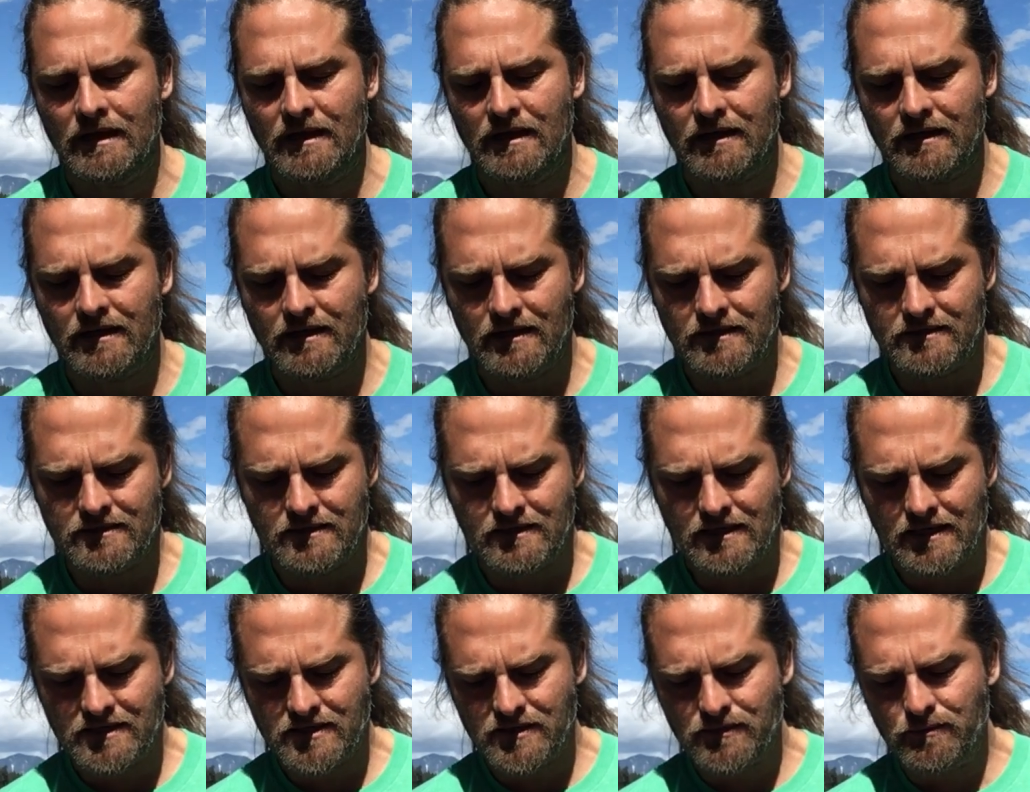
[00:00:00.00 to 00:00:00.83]
I guess
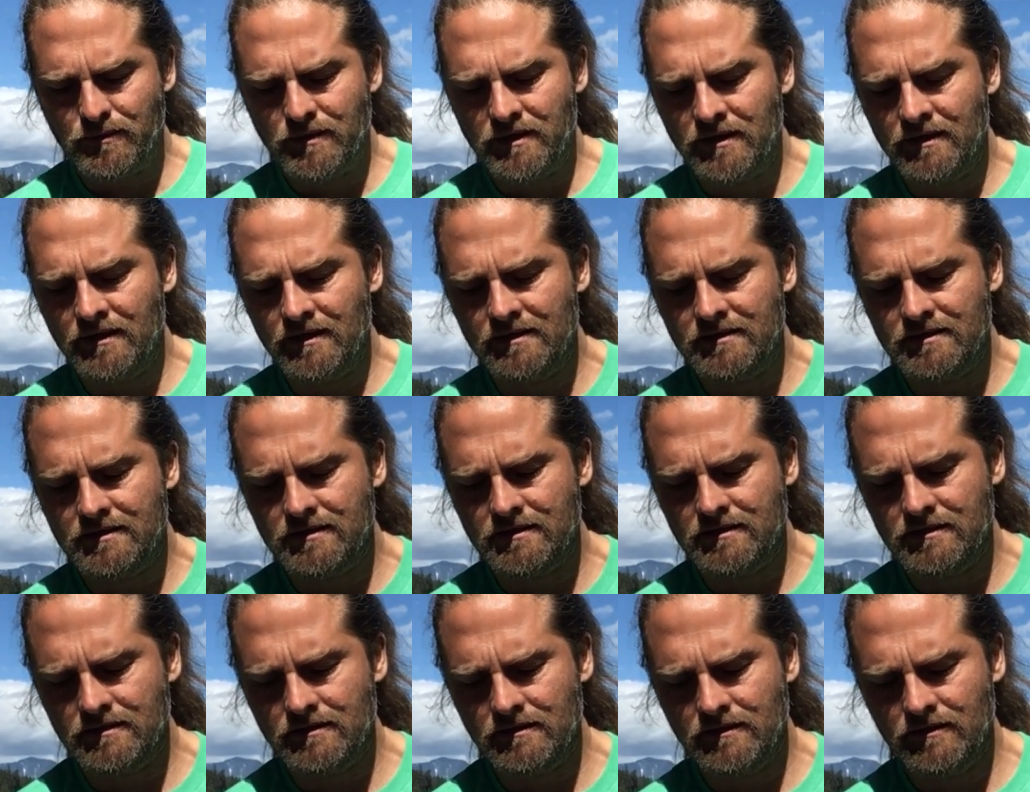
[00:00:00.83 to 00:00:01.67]
that's
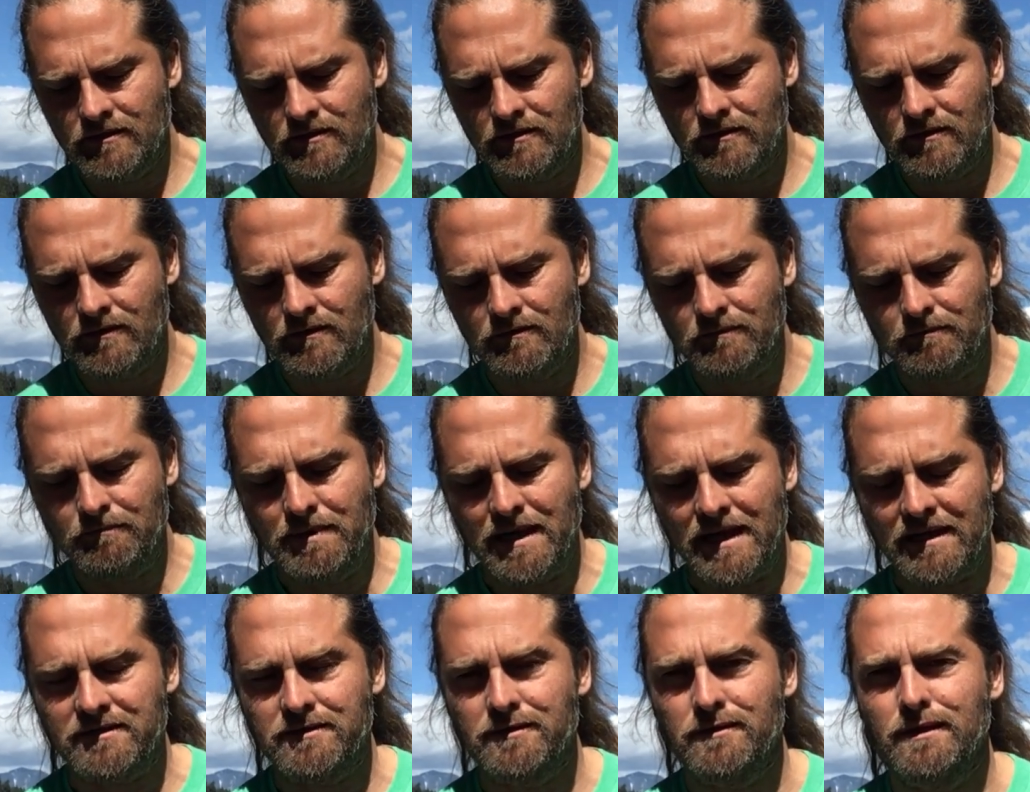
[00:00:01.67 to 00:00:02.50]
what's,
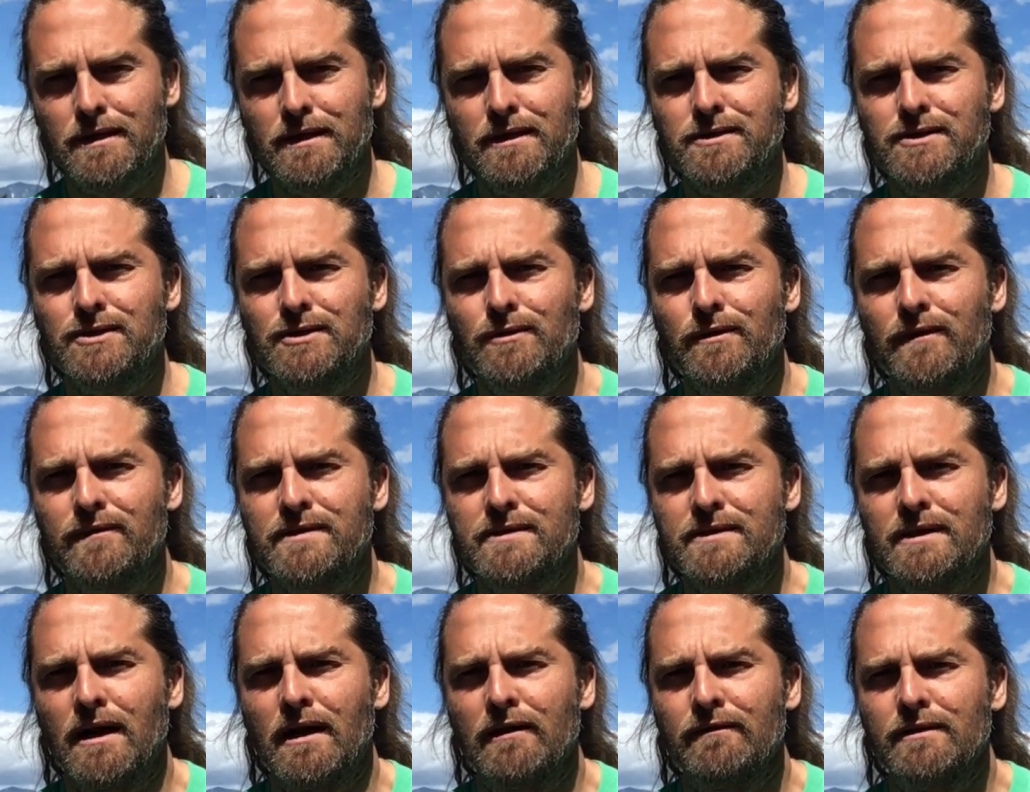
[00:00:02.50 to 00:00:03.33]
back to the issue of
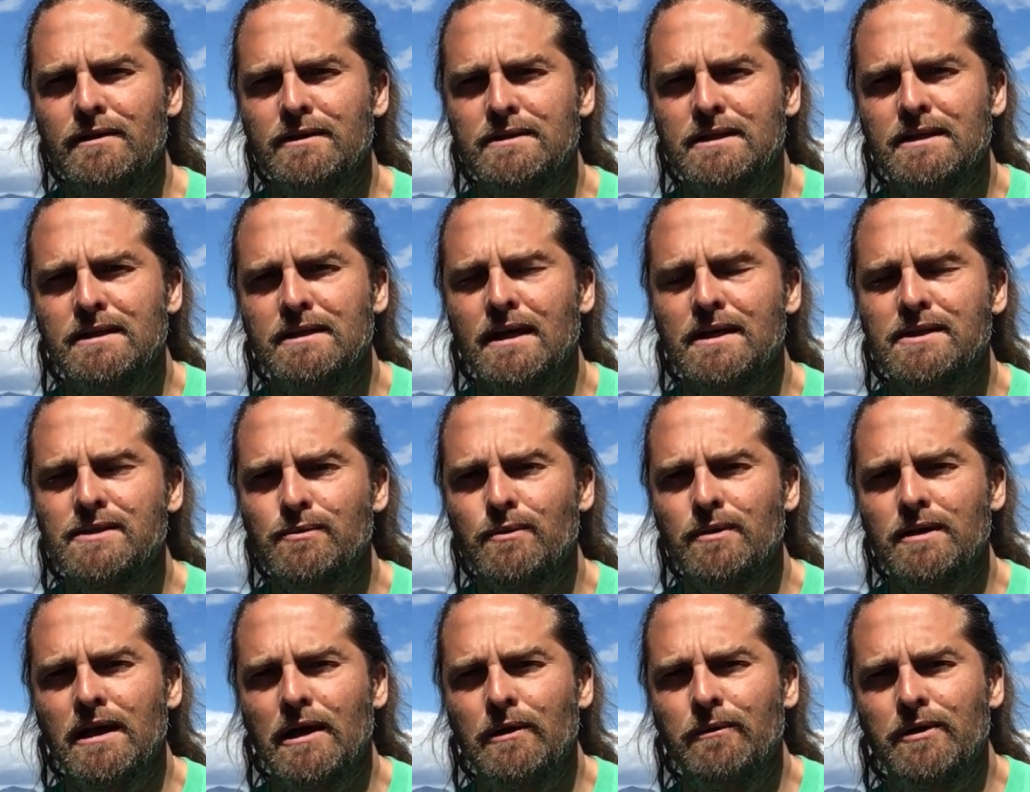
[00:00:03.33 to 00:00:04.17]
sovereignty, that's
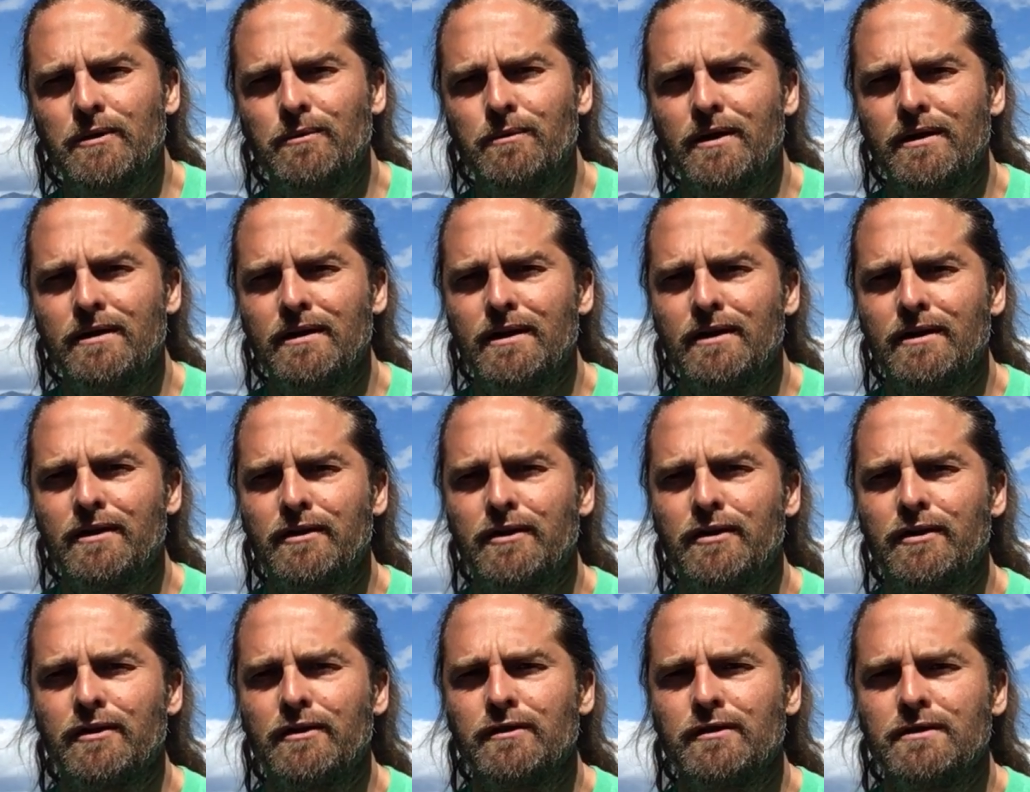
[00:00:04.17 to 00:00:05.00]
what I would want to
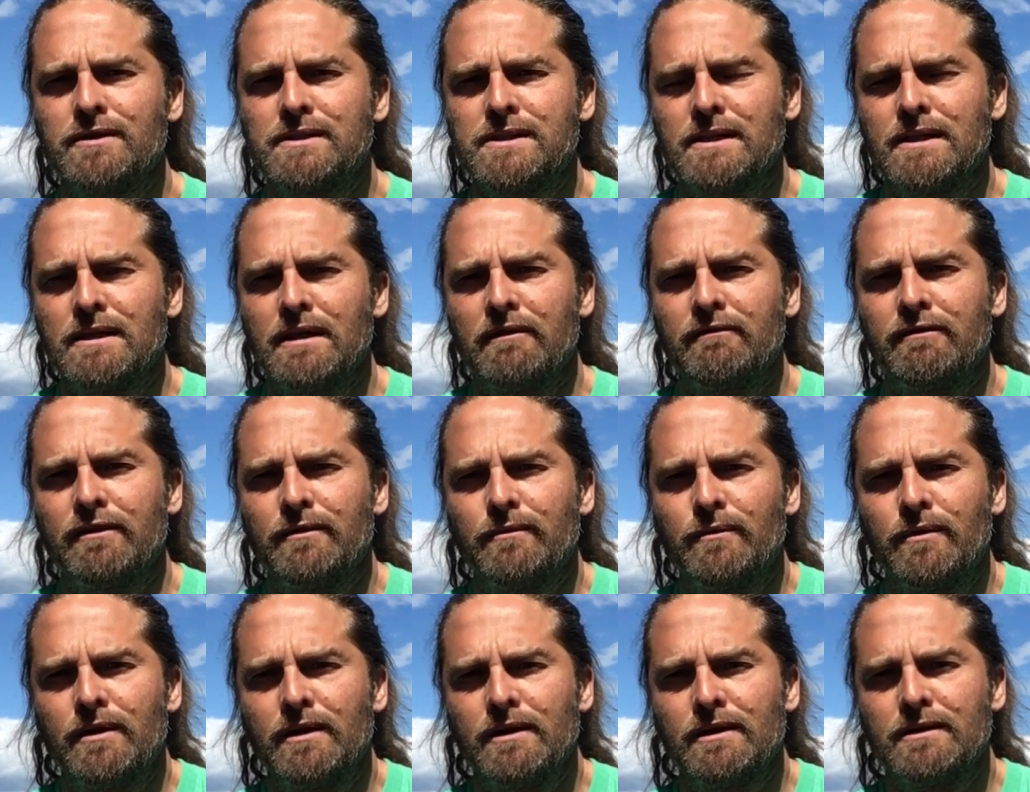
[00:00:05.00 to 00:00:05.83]
encourage in
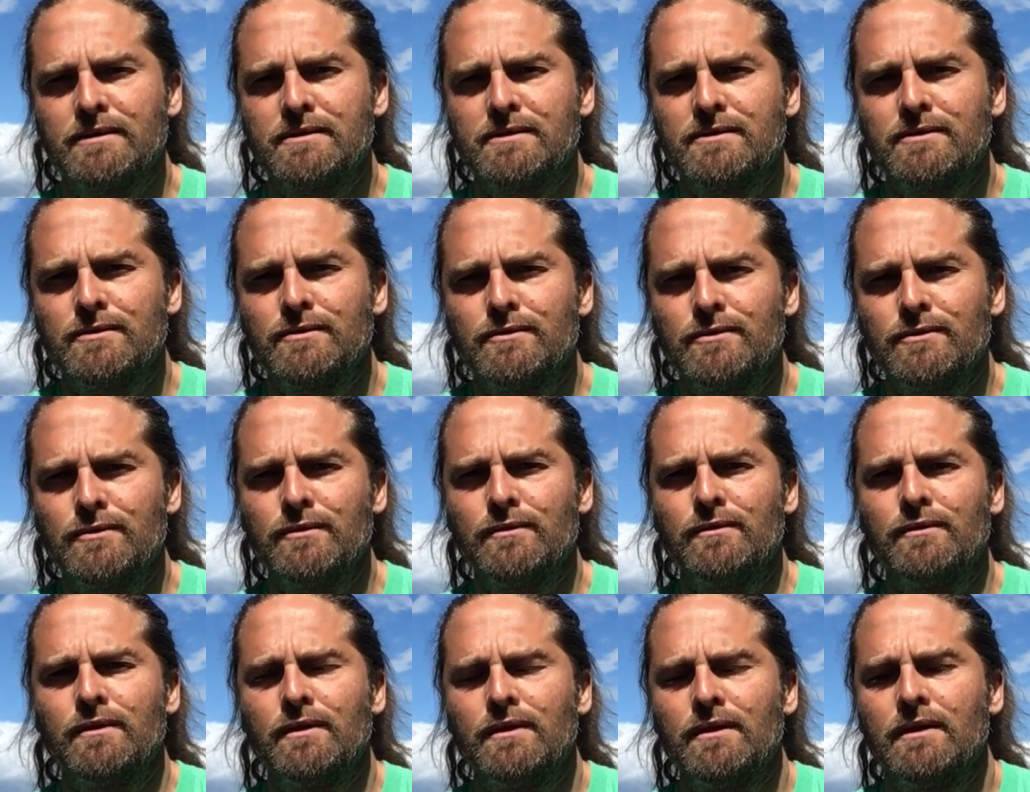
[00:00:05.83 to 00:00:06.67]
everyone, is
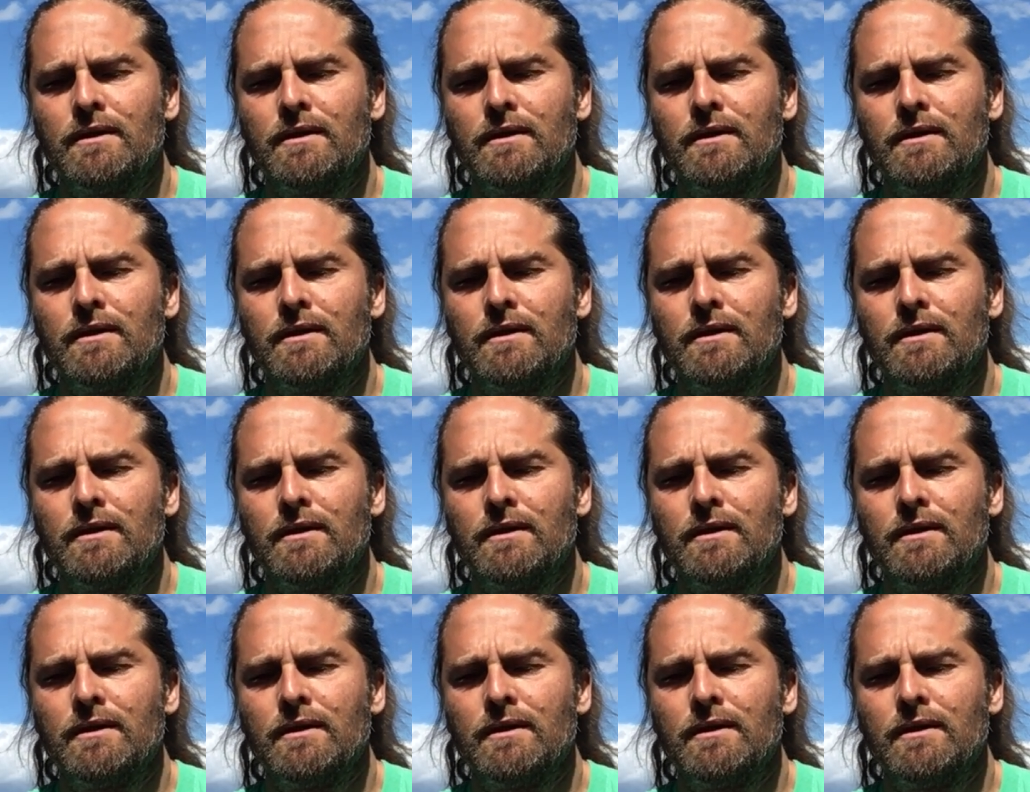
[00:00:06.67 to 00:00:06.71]
to